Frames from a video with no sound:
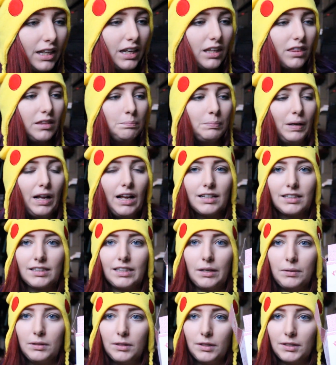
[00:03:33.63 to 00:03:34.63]
like the box,
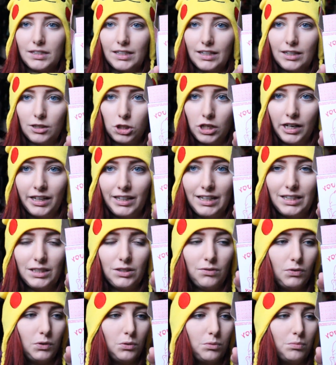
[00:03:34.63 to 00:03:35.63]
how it looks like a
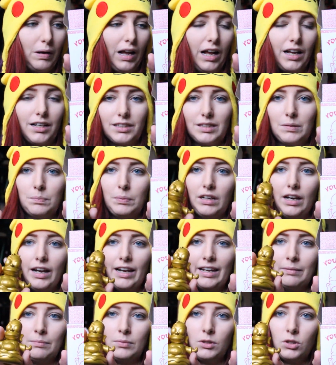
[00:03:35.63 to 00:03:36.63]
Chinese food box, but
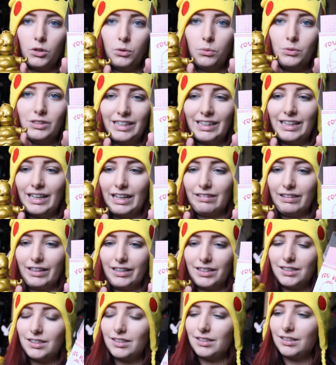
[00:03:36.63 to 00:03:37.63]
I am so digging
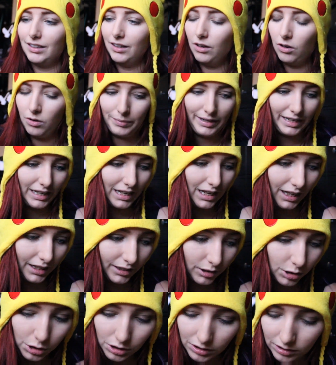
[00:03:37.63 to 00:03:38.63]
this. Oh my
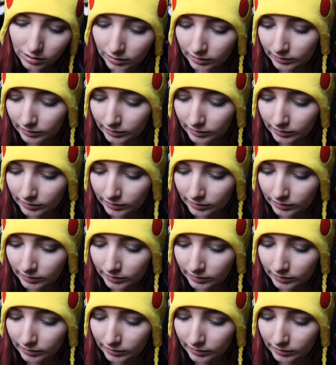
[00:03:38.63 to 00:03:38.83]
gosh.